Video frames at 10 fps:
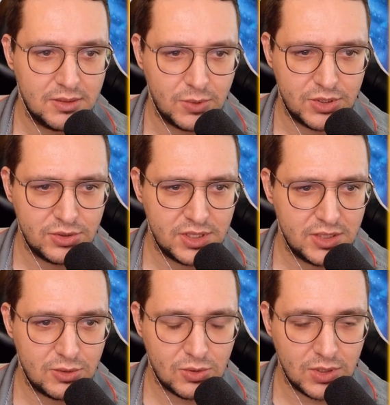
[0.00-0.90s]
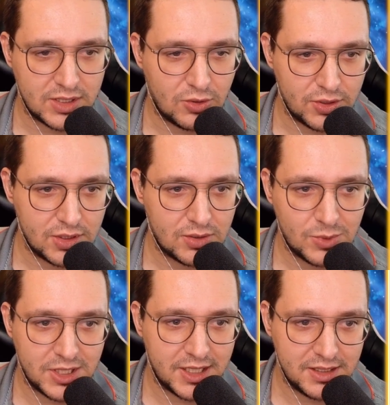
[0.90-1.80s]
which usually you call like audio,
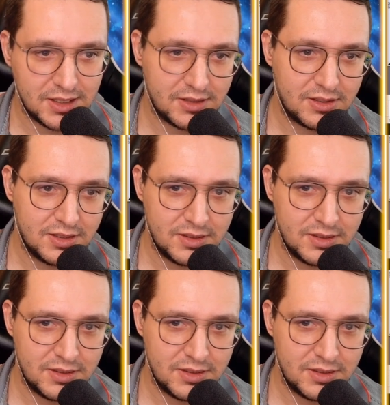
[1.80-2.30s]
what I did.